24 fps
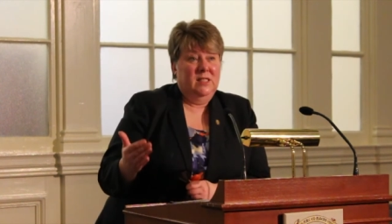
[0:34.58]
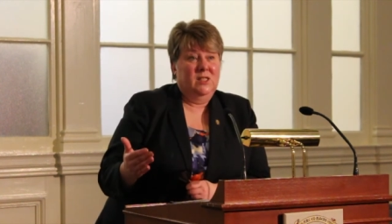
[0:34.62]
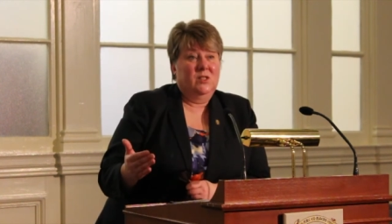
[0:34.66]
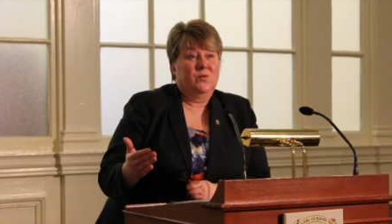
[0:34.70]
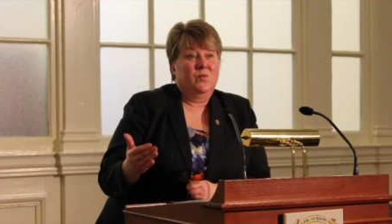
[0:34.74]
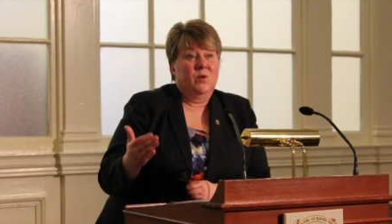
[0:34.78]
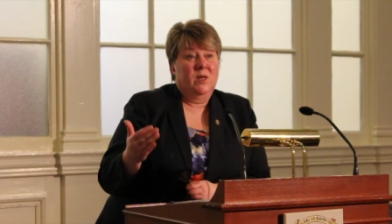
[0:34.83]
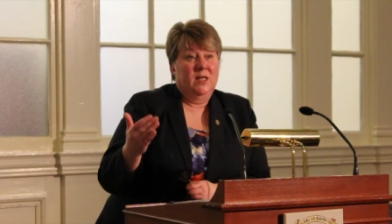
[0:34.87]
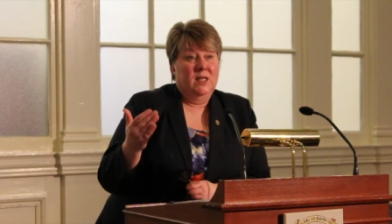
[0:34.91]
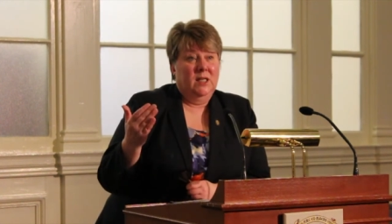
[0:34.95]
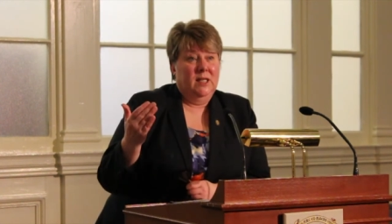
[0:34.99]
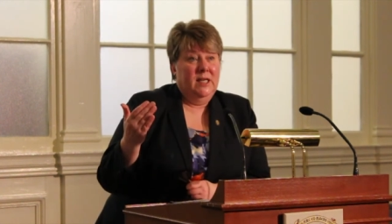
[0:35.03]
is
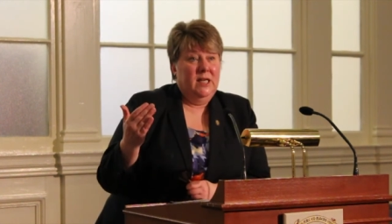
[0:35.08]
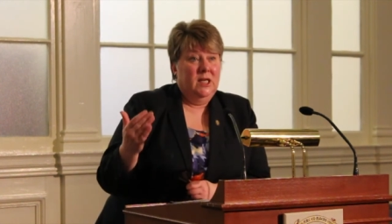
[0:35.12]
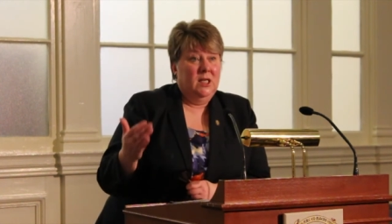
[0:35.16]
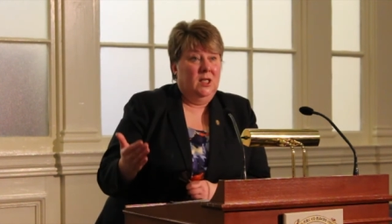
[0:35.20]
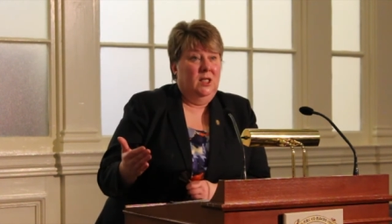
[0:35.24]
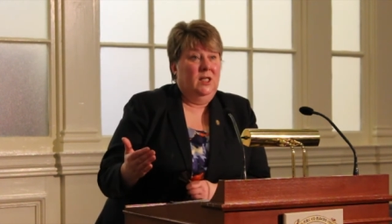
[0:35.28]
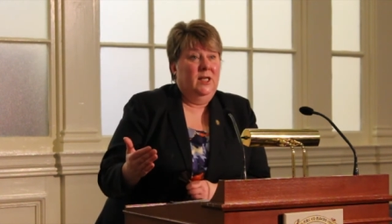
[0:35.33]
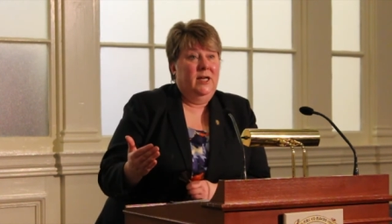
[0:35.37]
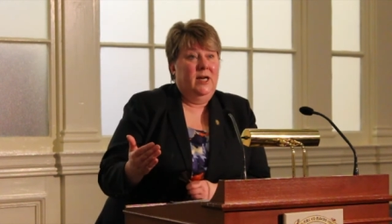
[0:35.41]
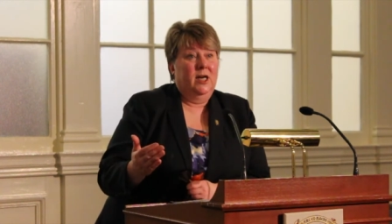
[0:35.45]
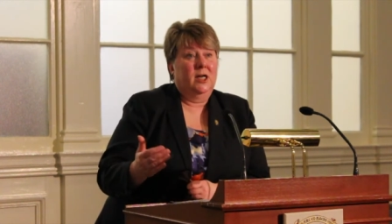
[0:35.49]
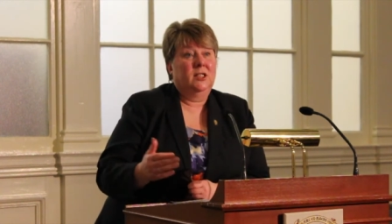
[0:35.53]
really
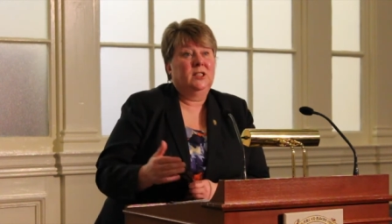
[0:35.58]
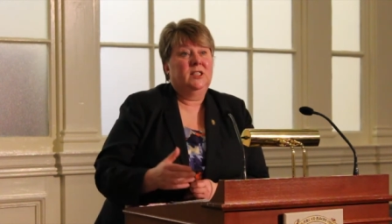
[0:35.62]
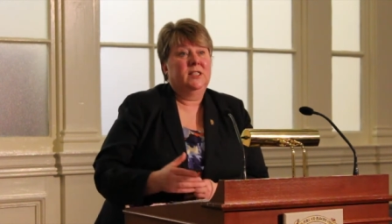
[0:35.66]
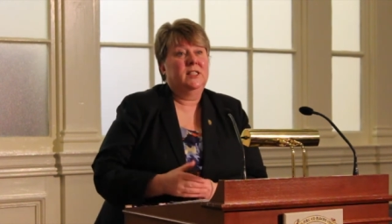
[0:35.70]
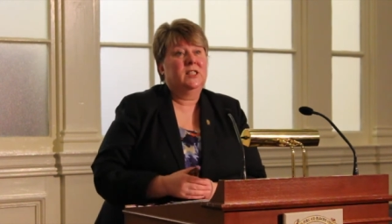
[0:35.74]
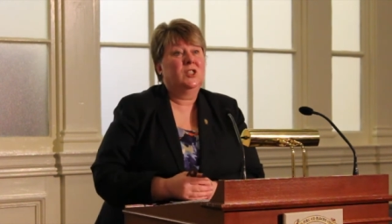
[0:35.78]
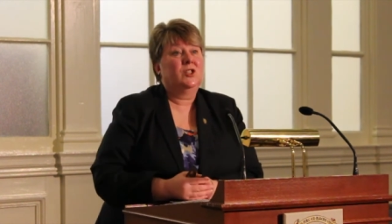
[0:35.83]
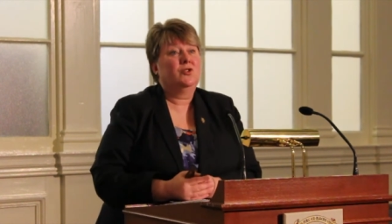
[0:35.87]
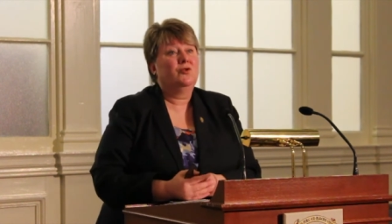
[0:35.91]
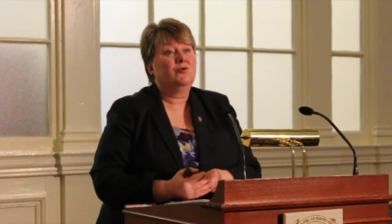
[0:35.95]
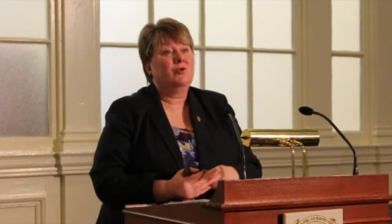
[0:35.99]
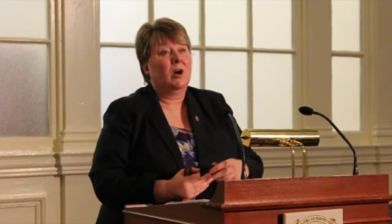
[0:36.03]
clear.
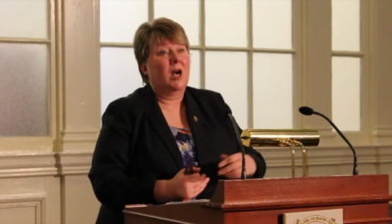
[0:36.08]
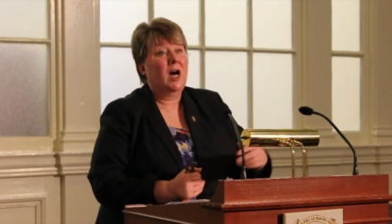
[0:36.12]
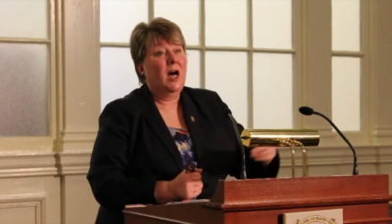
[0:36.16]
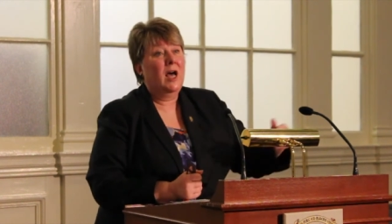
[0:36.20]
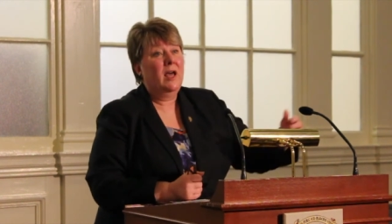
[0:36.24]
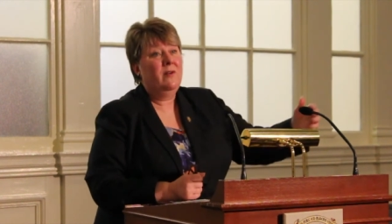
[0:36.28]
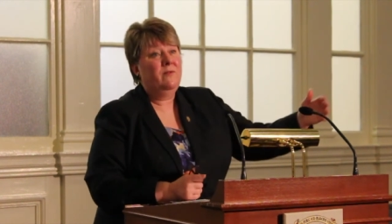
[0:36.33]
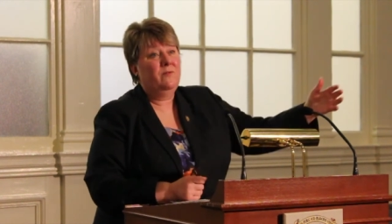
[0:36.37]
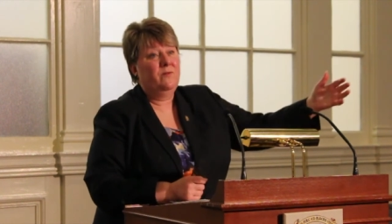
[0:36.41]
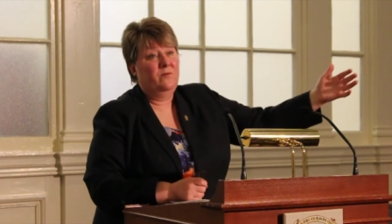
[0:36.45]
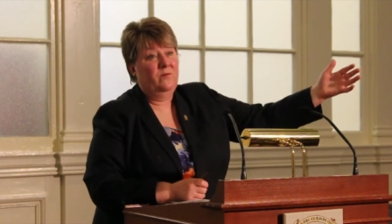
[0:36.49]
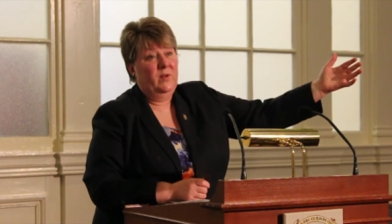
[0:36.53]
Just
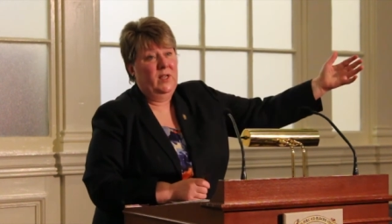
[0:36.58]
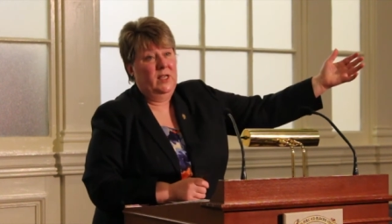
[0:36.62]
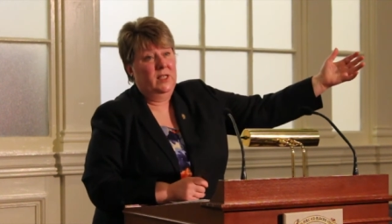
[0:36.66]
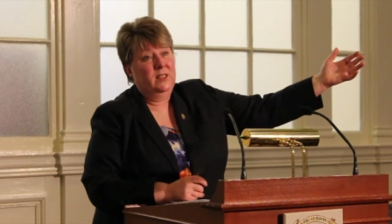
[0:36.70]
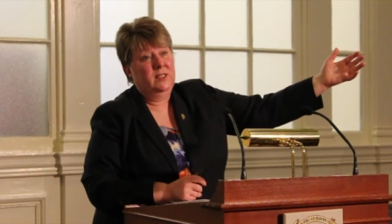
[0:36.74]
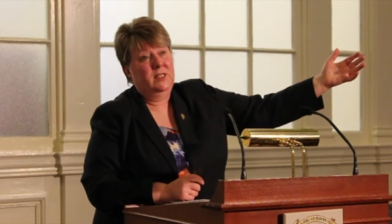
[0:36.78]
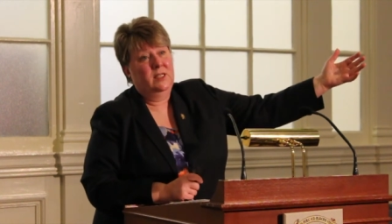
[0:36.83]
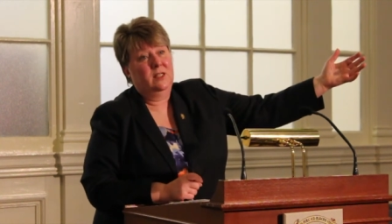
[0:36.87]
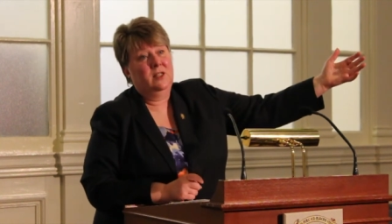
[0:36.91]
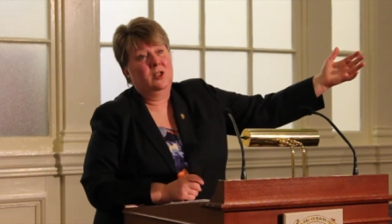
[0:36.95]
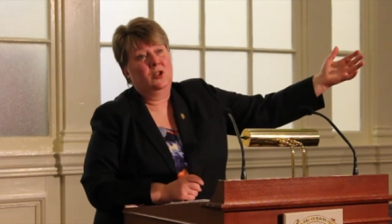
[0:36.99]
drive into